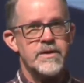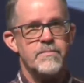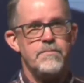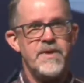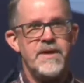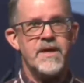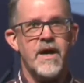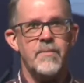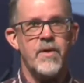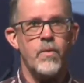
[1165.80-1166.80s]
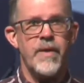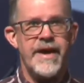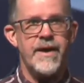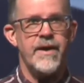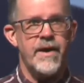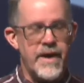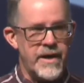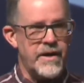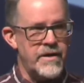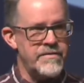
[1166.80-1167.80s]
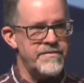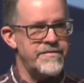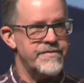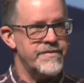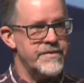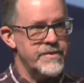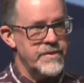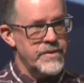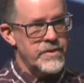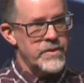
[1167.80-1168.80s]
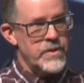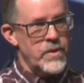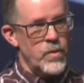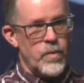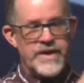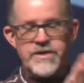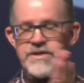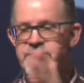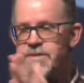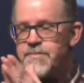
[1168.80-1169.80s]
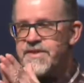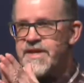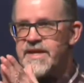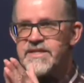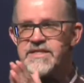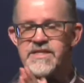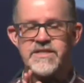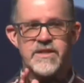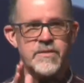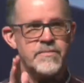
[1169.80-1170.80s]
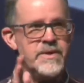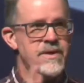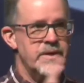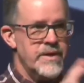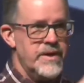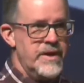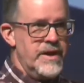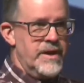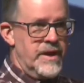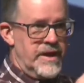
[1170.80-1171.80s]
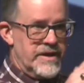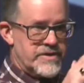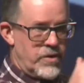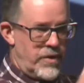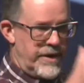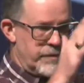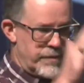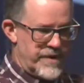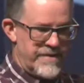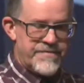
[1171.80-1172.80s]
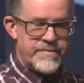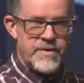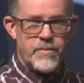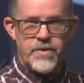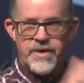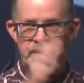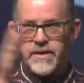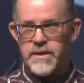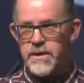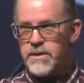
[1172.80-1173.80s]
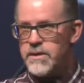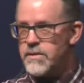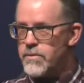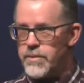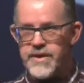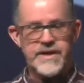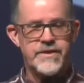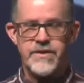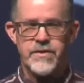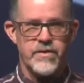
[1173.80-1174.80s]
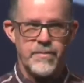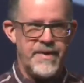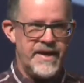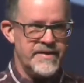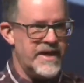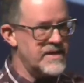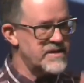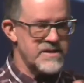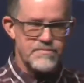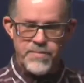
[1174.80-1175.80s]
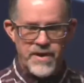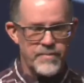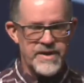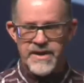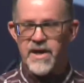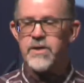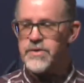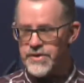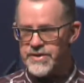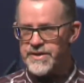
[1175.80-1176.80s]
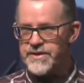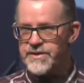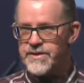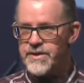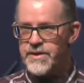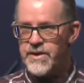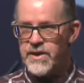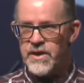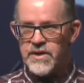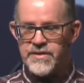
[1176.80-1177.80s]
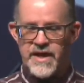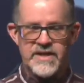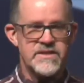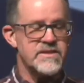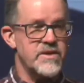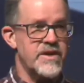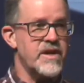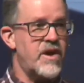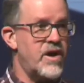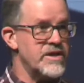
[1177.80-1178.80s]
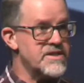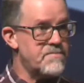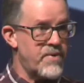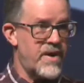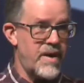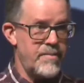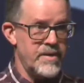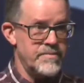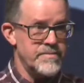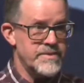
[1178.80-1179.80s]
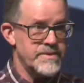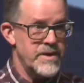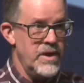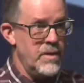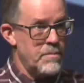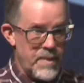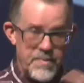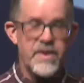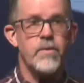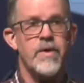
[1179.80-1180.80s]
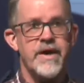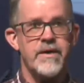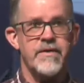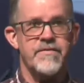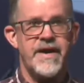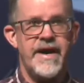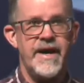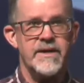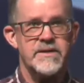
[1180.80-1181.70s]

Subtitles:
become aware of when your sympathetic system is going right from the morning right till you go to bed. That's probably not good. That's going to cause problems. But be aware of that.